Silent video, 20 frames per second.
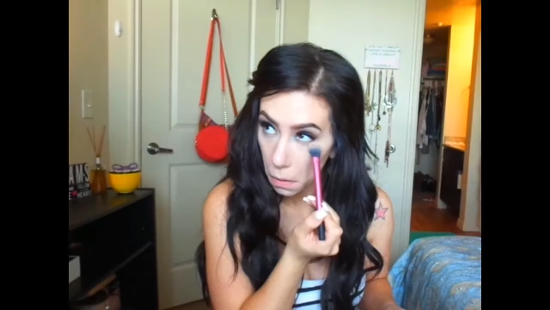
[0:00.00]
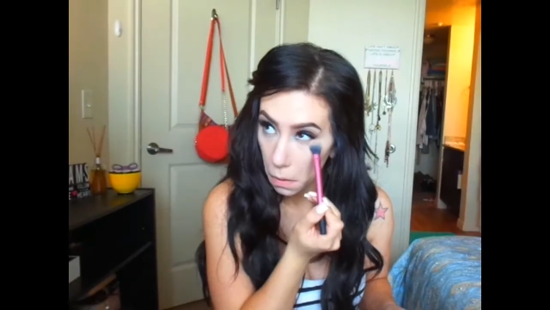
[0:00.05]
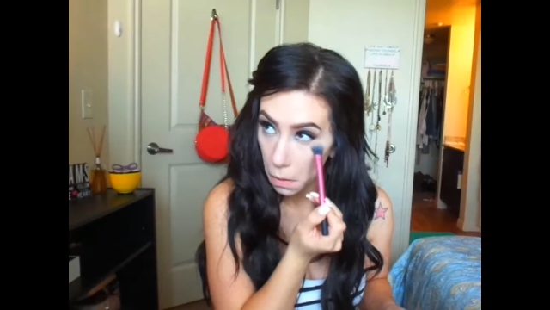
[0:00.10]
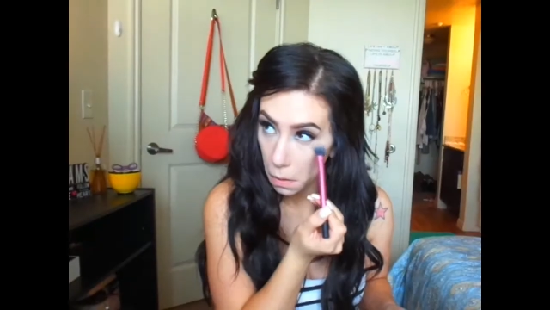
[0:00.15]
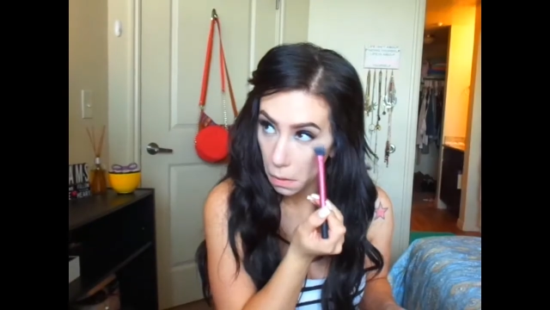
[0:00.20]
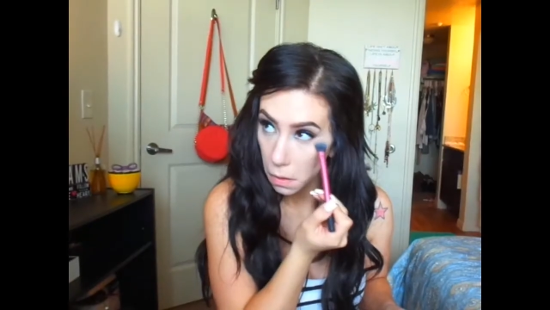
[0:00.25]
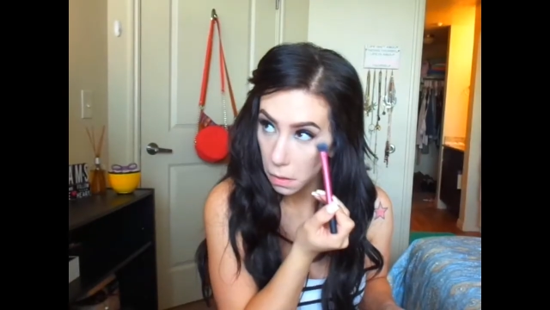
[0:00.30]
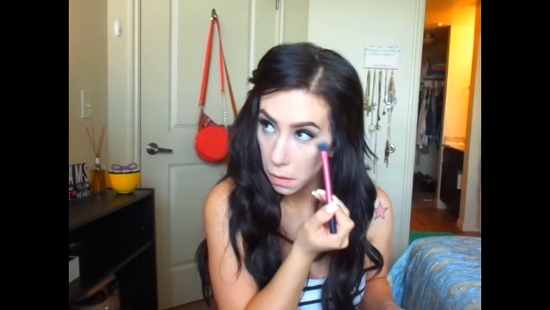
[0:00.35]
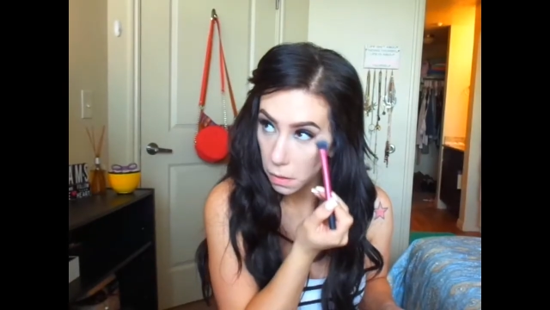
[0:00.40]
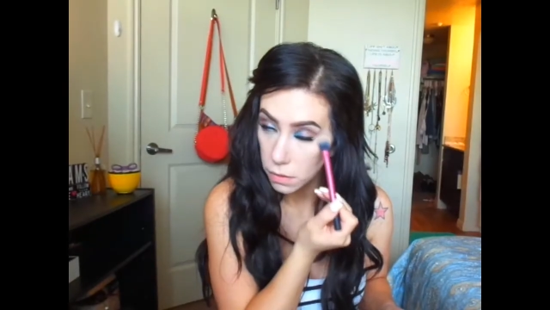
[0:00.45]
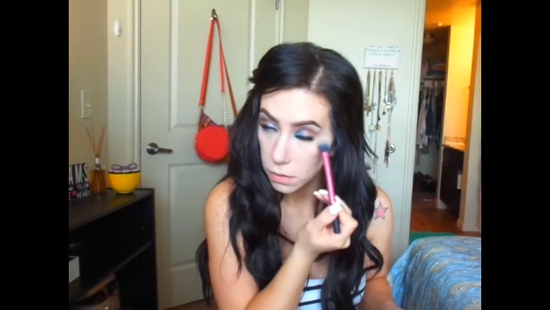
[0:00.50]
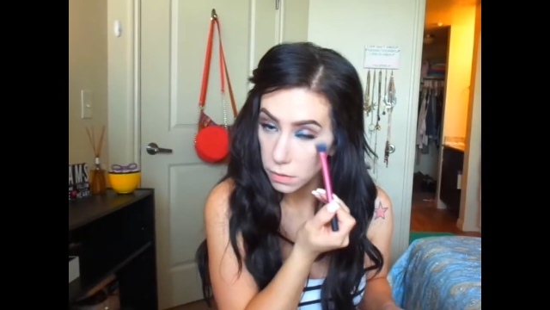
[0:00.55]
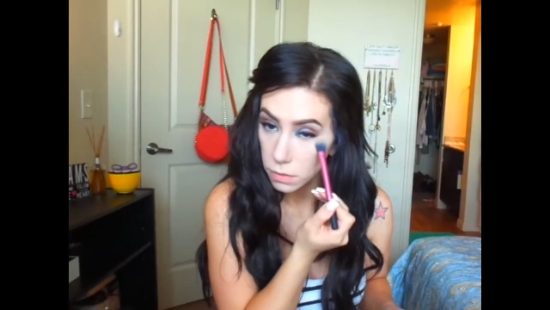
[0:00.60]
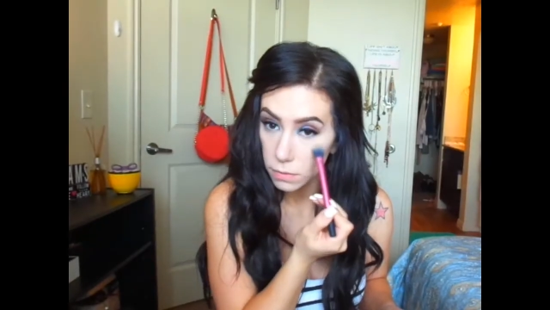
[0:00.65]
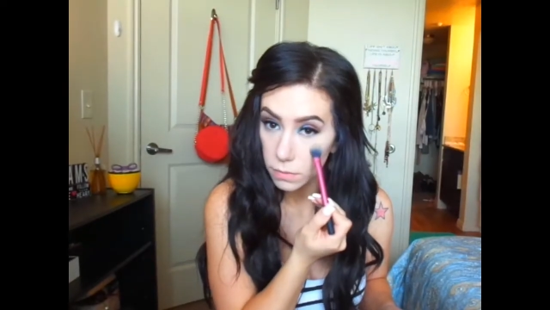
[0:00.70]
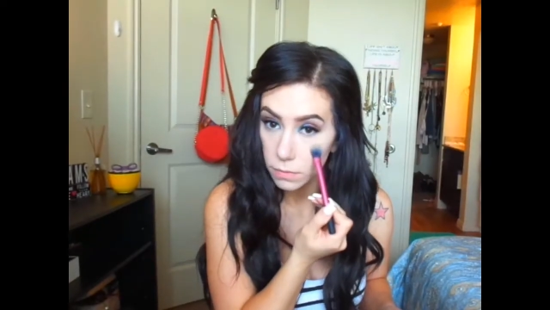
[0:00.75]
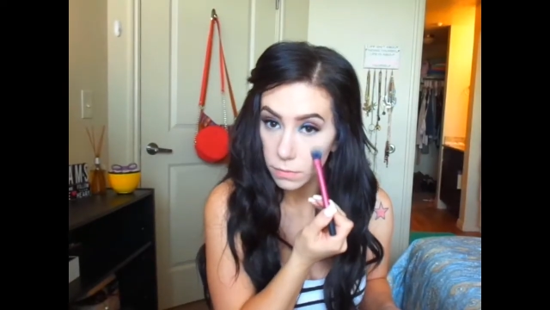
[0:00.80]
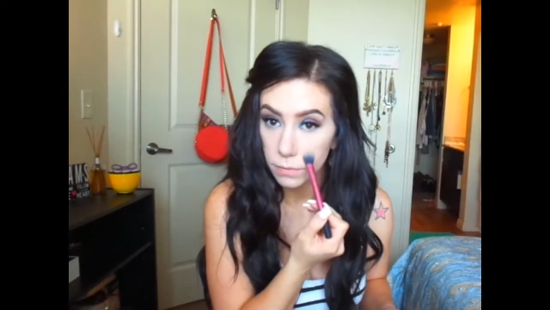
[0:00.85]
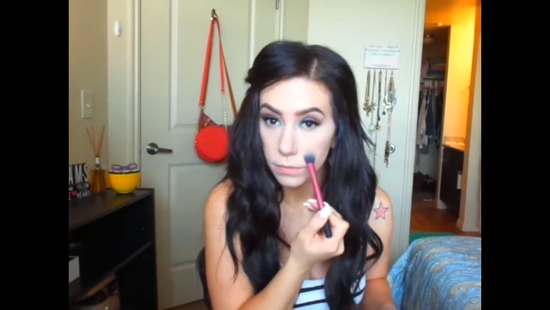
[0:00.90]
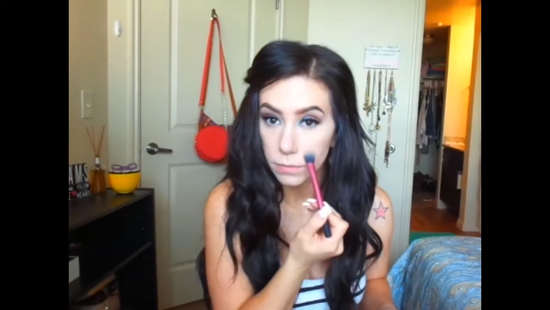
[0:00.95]
in
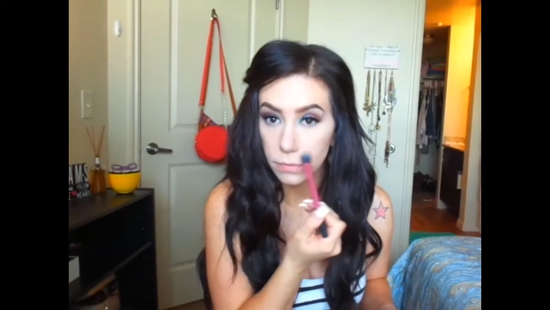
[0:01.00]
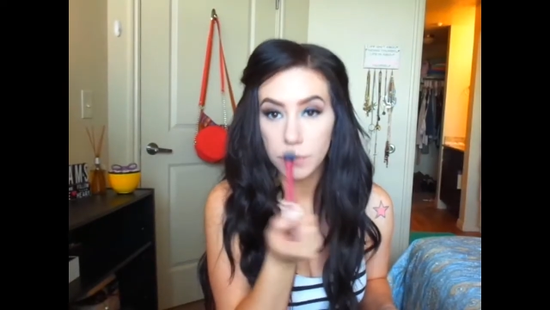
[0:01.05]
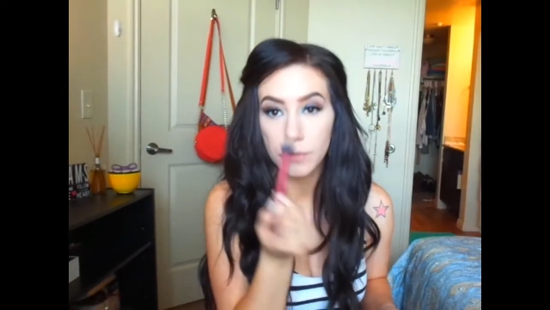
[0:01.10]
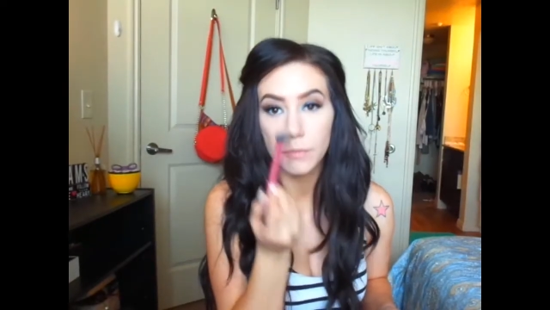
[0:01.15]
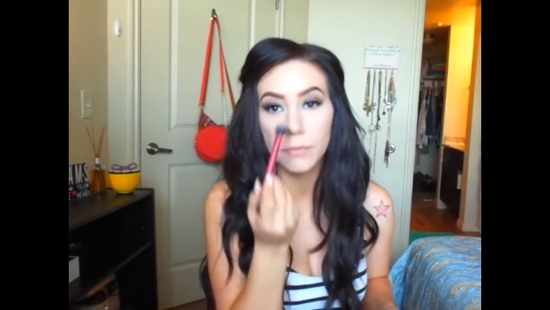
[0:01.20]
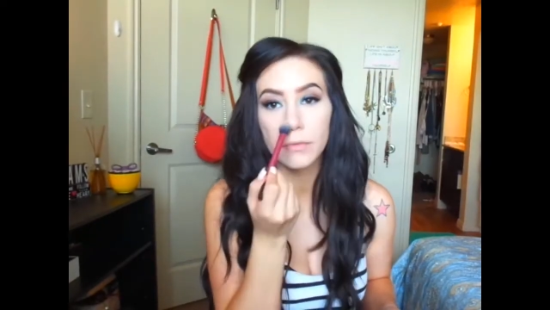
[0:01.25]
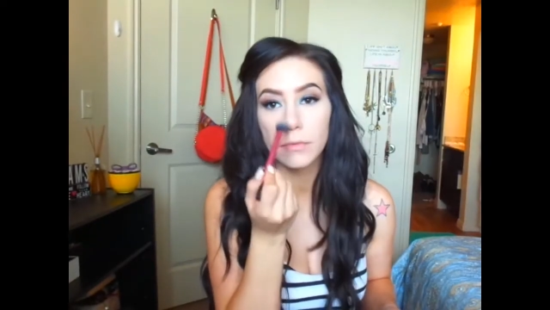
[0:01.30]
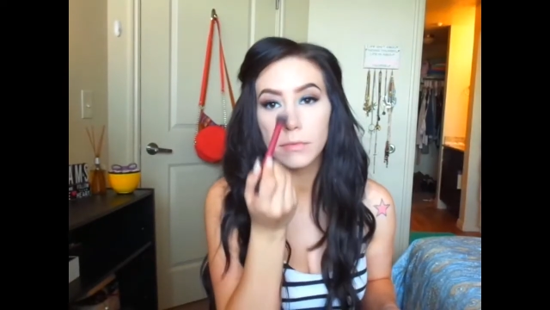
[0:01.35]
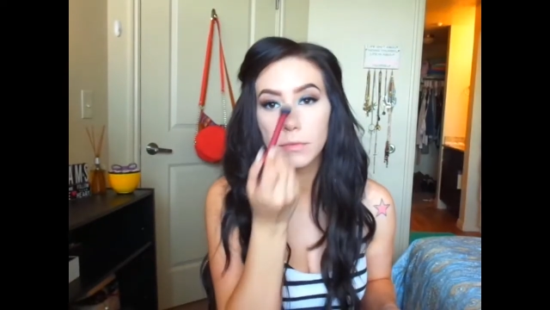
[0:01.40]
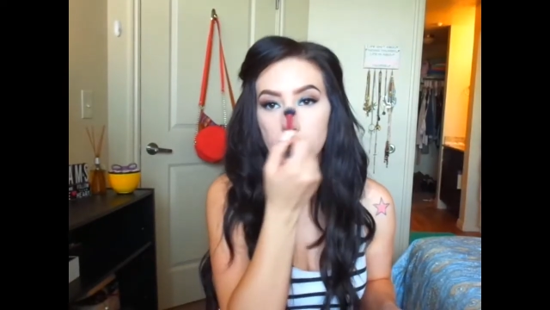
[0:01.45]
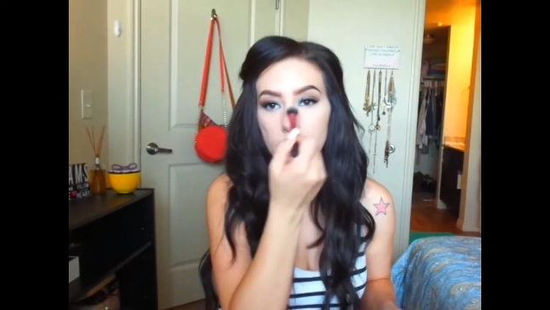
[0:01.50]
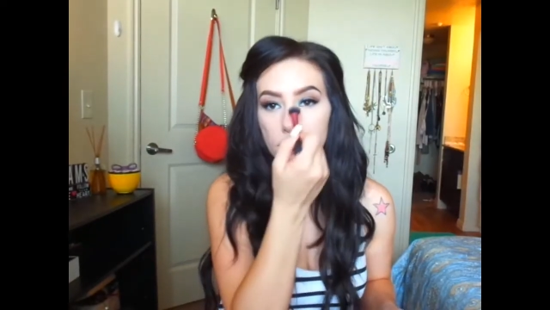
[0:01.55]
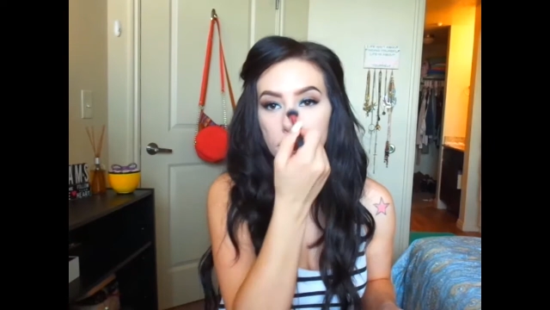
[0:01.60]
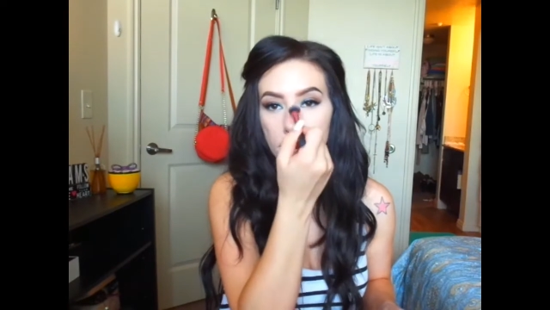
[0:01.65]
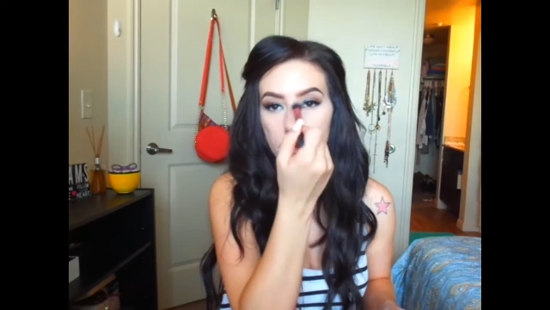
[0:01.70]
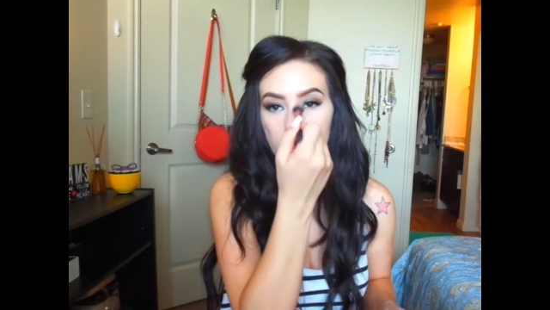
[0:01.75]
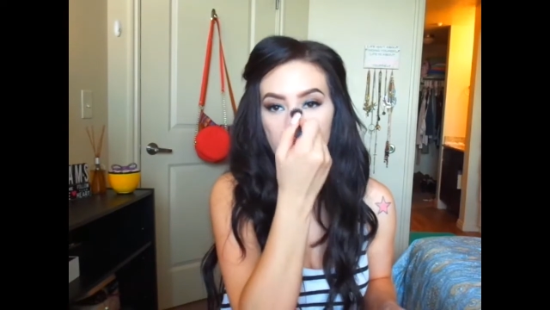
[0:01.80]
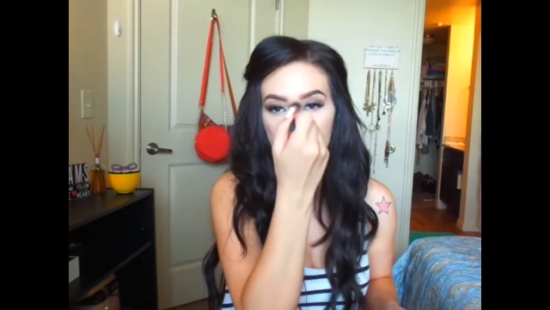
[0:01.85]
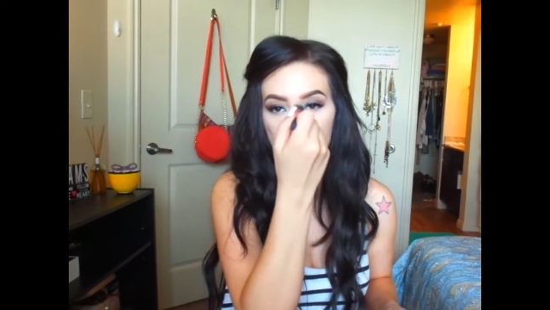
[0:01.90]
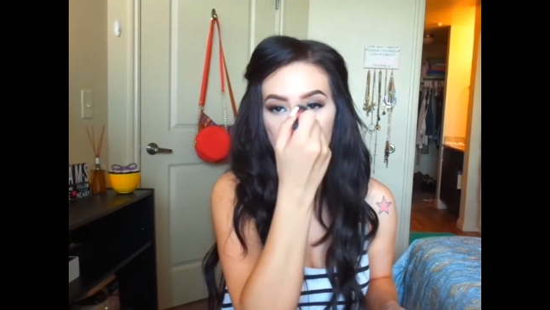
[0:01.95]
Laetus,
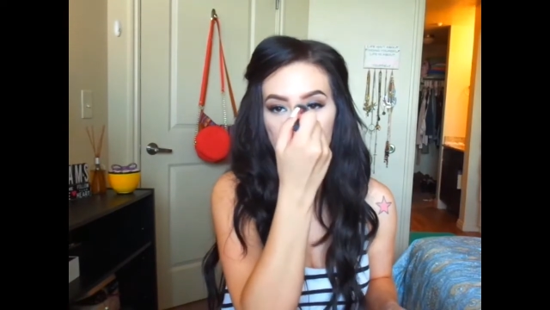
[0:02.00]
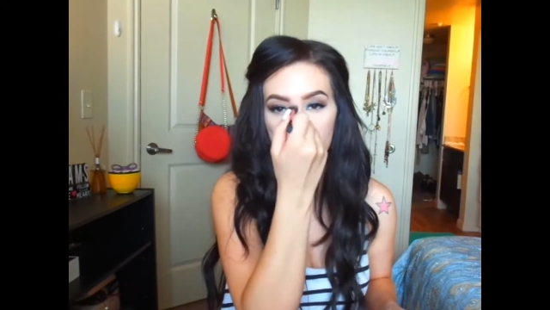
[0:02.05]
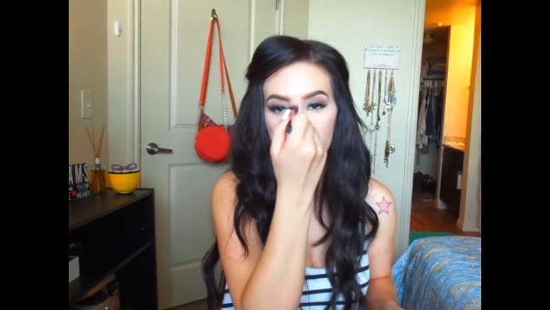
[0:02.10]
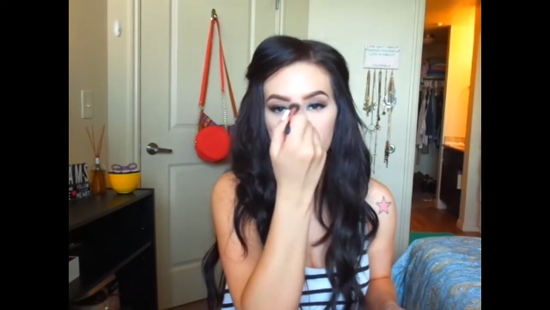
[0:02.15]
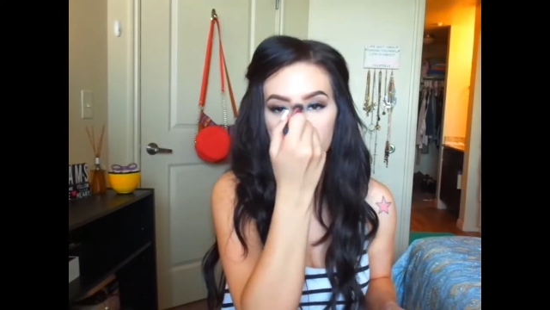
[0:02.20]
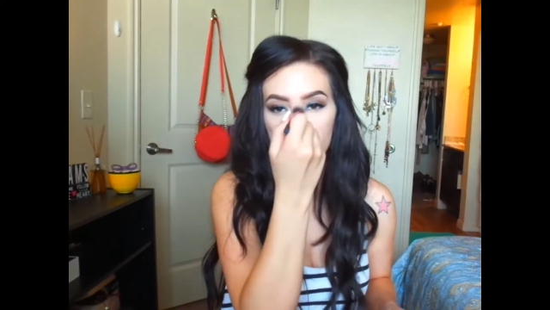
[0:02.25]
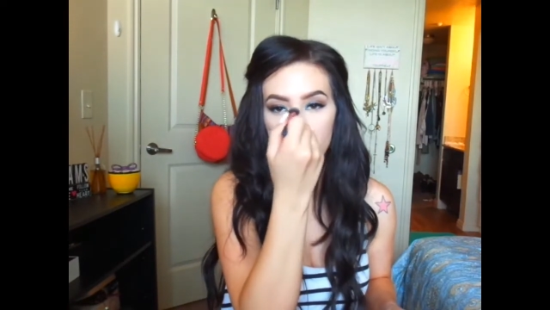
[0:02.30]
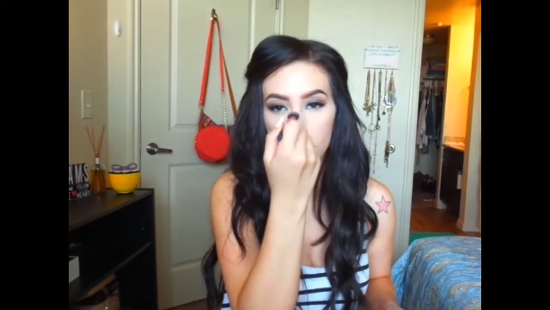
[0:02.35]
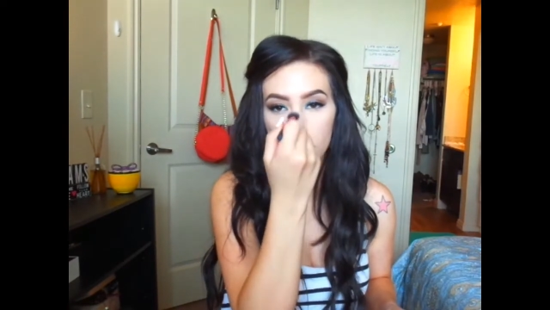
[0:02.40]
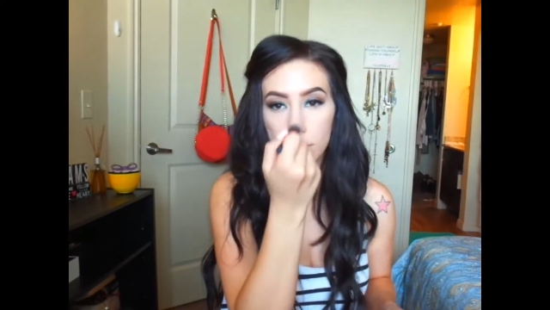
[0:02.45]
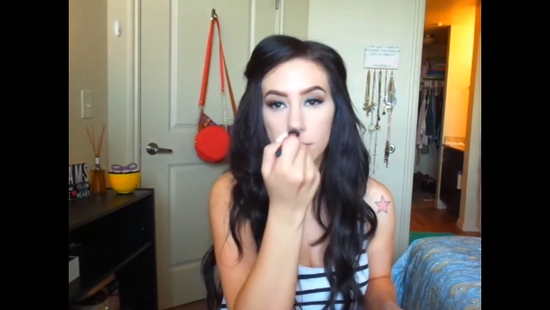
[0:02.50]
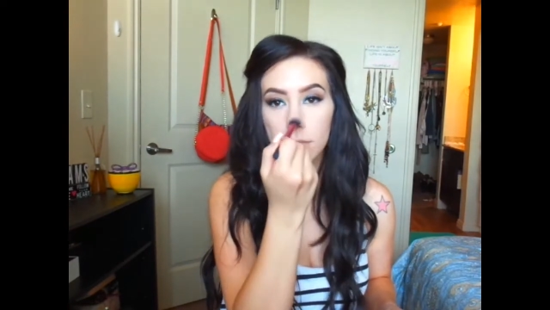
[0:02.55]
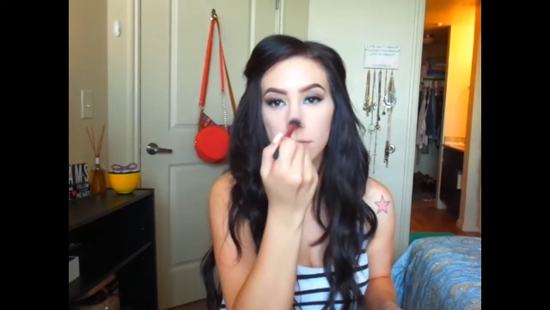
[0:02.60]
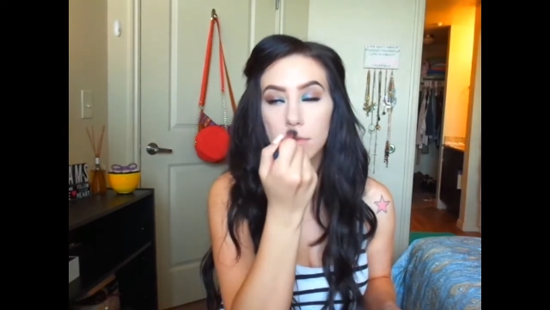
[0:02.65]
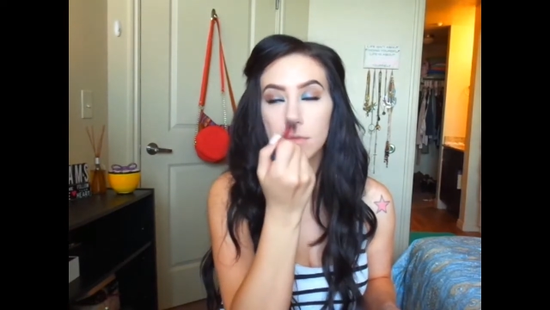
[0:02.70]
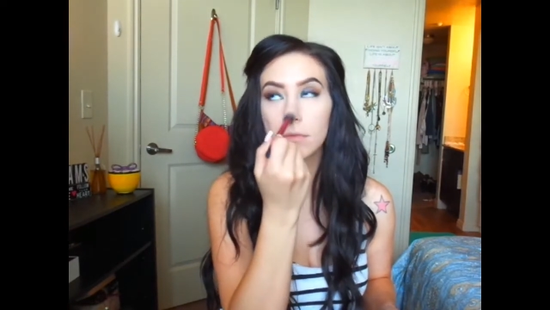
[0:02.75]
I think is how you say it,